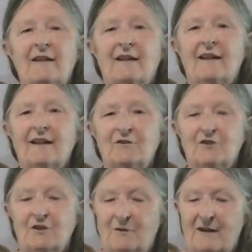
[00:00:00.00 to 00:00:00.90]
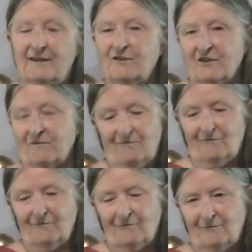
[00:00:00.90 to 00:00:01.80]
And so I just
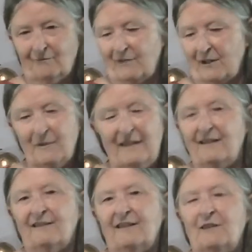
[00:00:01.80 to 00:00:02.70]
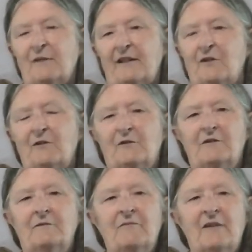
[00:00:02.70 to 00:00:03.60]
immediately went
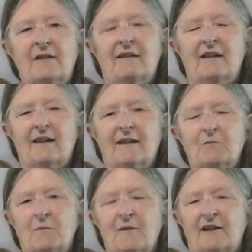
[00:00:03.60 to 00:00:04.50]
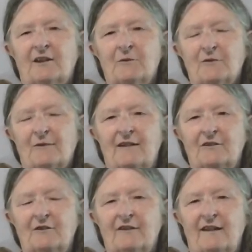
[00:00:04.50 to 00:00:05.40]
over and put my arms around
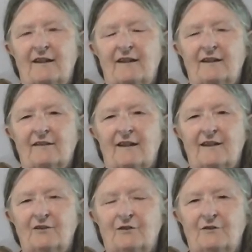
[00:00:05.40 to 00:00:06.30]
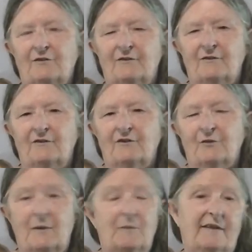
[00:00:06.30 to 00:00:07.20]
her, and I told the
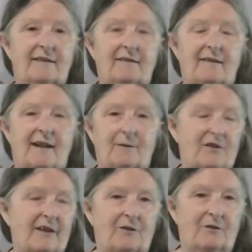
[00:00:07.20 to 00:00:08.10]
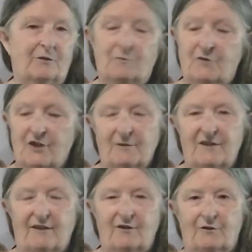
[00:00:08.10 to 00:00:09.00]
women that I was out of the group, she was
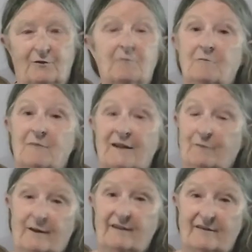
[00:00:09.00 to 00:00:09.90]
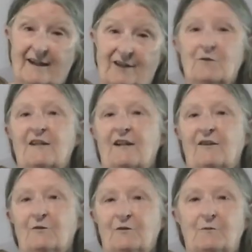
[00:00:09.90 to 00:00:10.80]
out of the group, my friend in the house was out of the
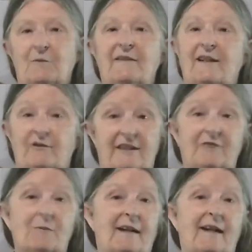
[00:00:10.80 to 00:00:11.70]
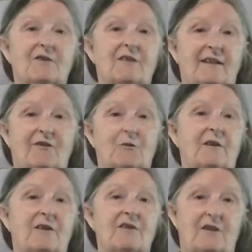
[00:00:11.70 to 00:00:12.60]
group, and they could leave my house, and I never wanted
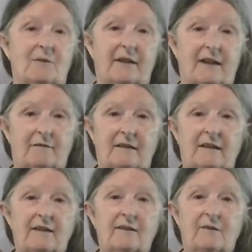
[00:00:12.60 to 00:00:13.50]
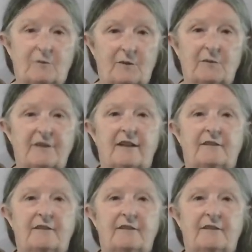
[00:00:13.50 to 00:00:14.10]
to see them again. We were done.